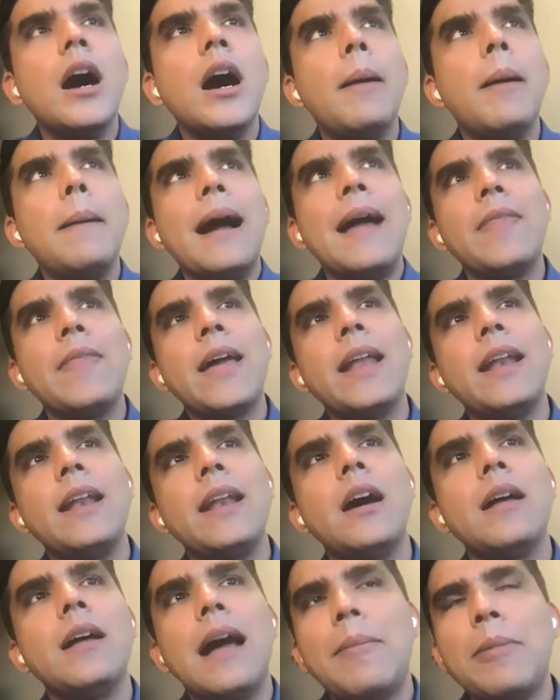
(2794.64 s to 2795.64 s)
Uh, and then,
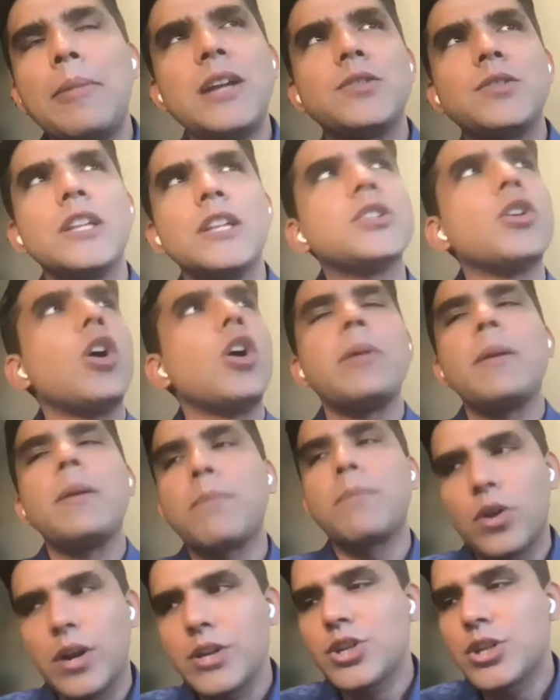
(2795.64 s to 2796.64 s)
uh, I mean, it's, it's going to be a
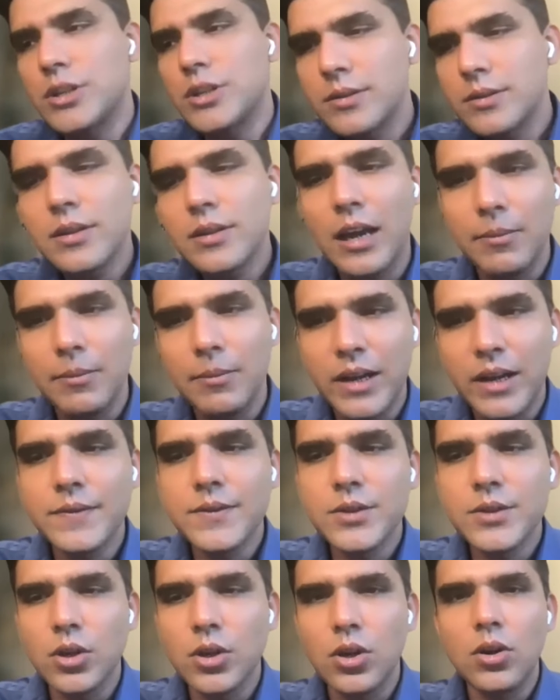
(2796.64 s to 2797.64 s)
progression, I believe.
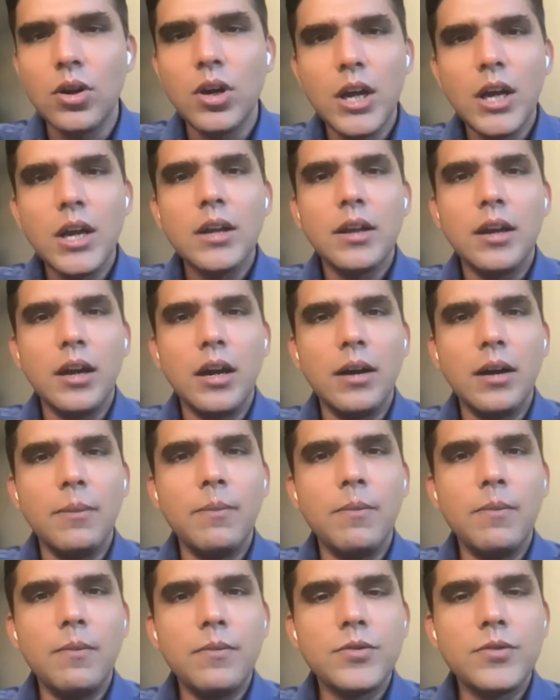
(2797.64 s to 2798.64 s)
So,
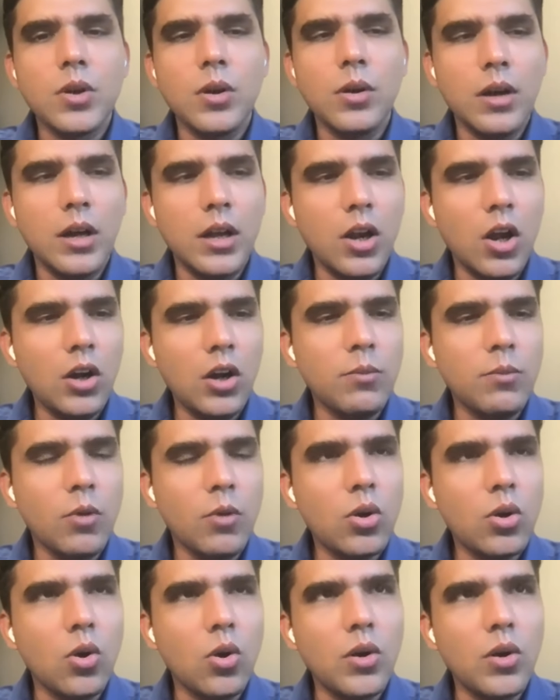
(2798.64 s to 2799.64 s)
so a lot
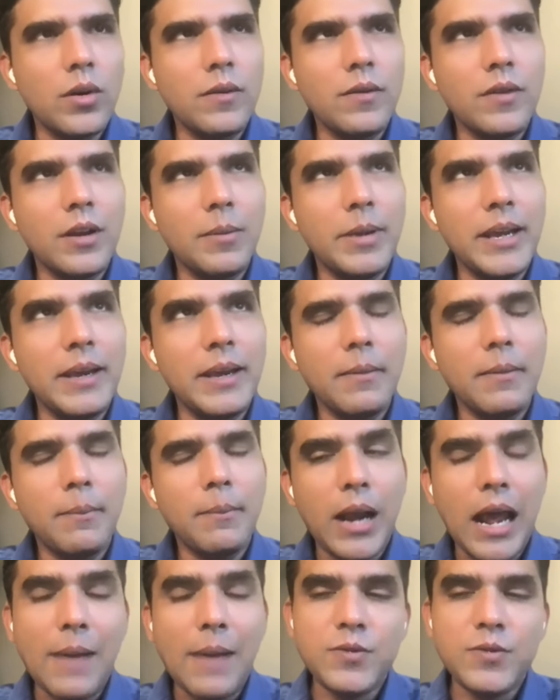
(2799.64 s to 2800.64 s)
more code will be
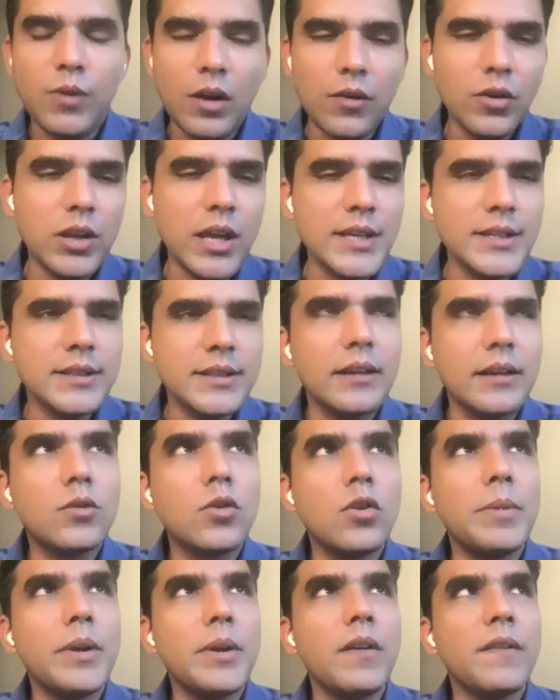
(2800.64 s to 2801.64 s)
perhaps one of the things that
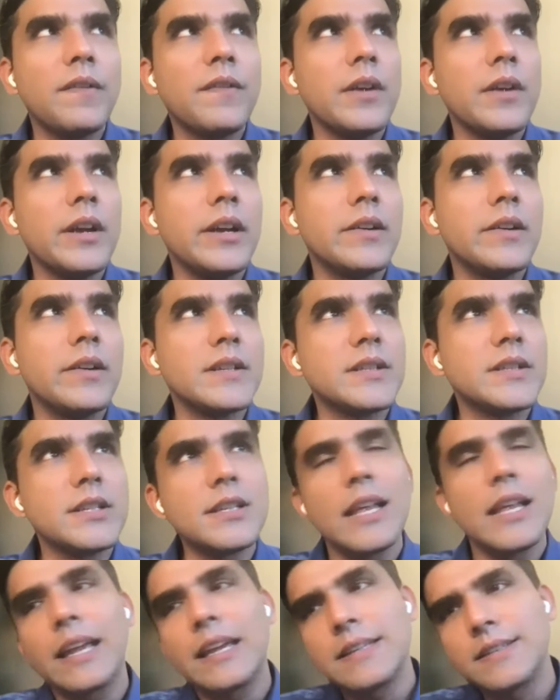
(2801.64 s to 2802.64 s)
could be of interest
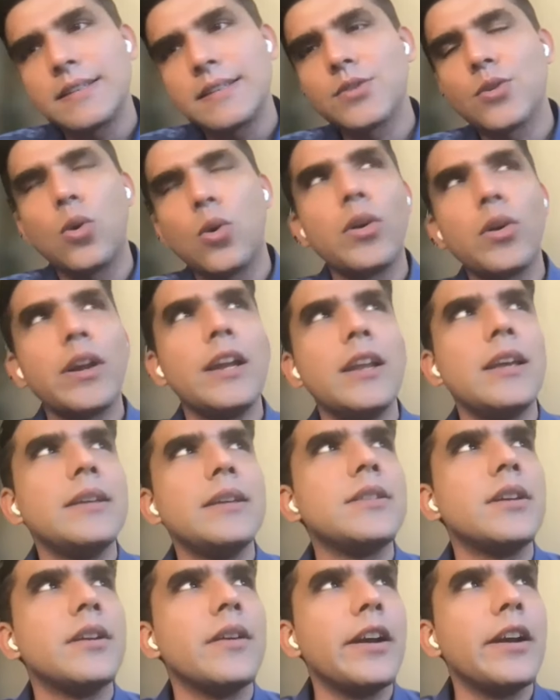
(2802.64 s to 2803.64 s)
is like, is this code
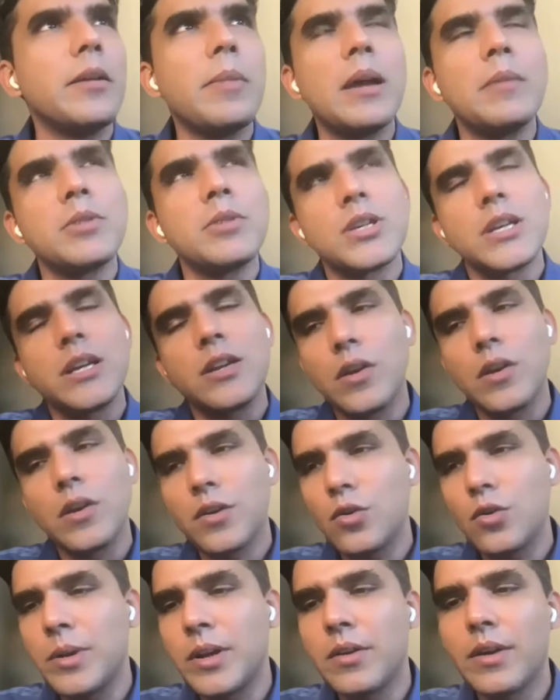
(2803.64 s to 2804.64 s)
really generated by a machine or a
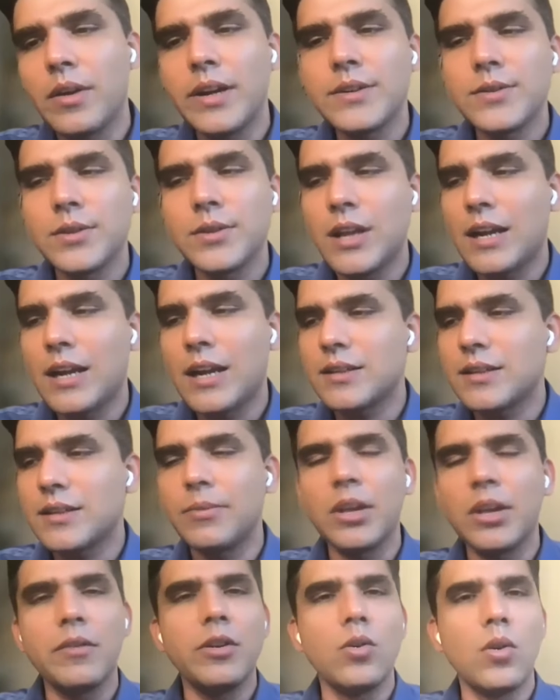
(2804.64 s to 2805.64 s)
human, right? So that's
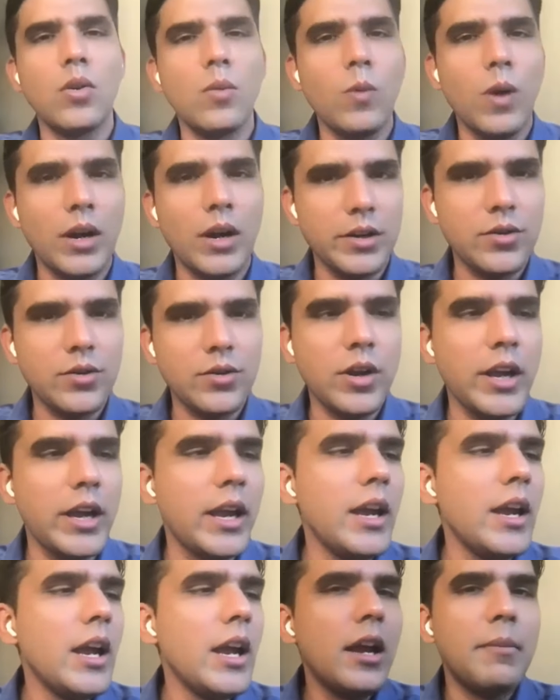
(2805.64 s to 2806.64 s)
something we don't wonder
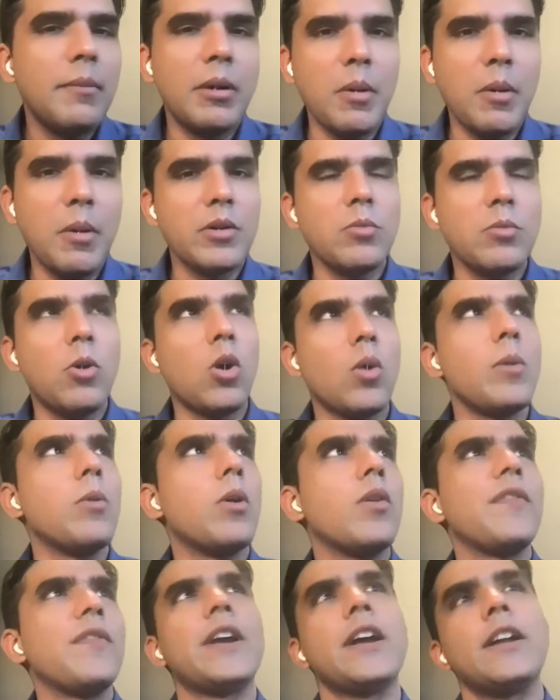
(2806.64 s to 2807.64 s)
today, but maybe tomorrow we
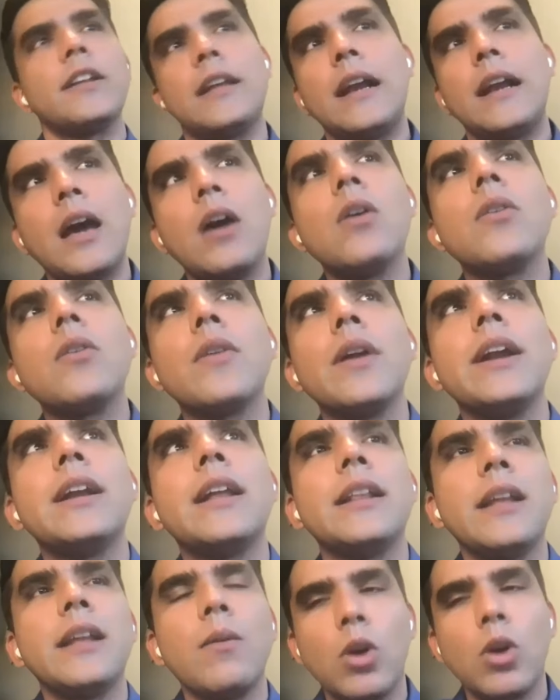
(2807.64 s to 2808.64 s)
want to figure that out, right?
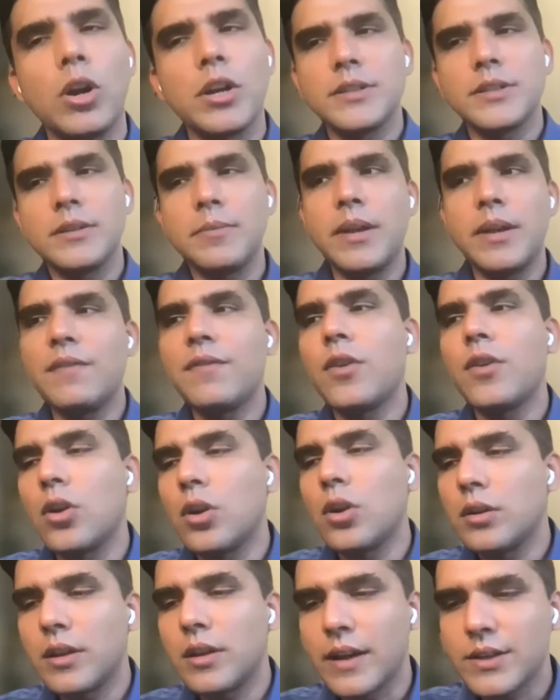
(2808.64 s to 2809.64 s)
And then what does it mean
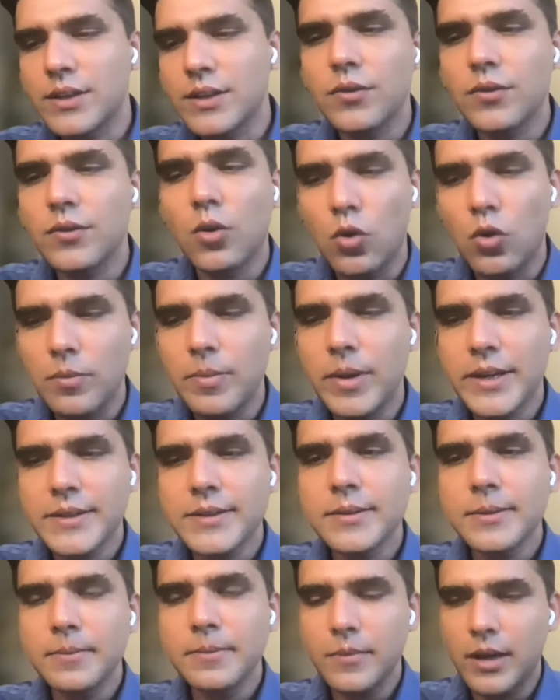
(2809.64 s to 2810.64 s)
for the rest of the code
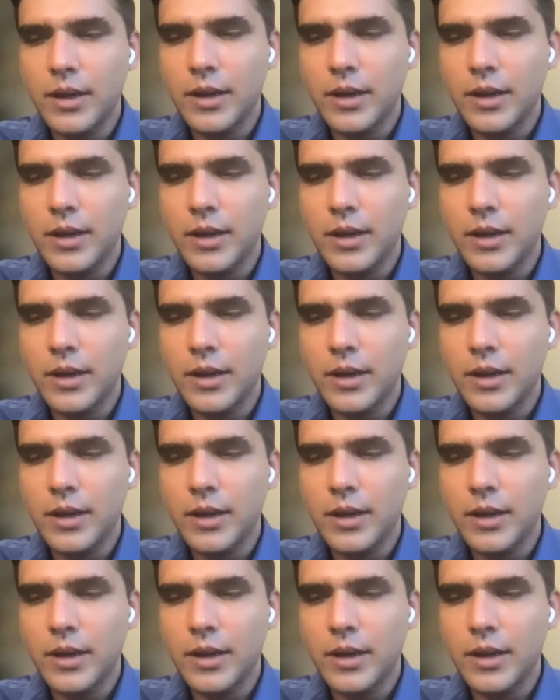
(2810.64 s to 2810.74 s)
base?